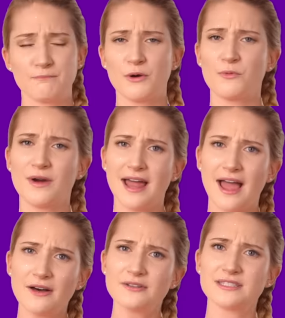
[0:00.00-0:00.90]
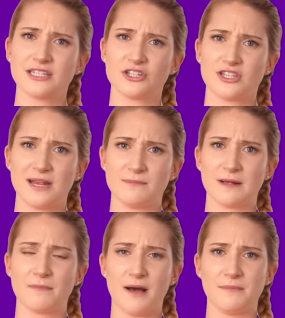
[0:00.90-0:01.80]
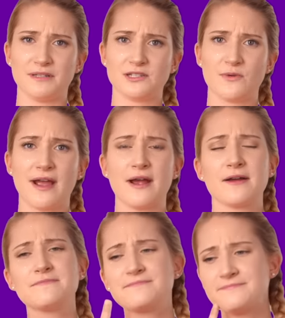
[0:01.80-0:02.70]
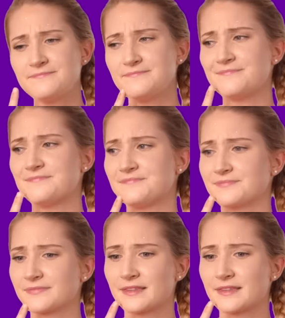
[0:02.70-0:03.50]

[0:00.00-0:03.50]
But what else is shaped like Papa Square? Hmm.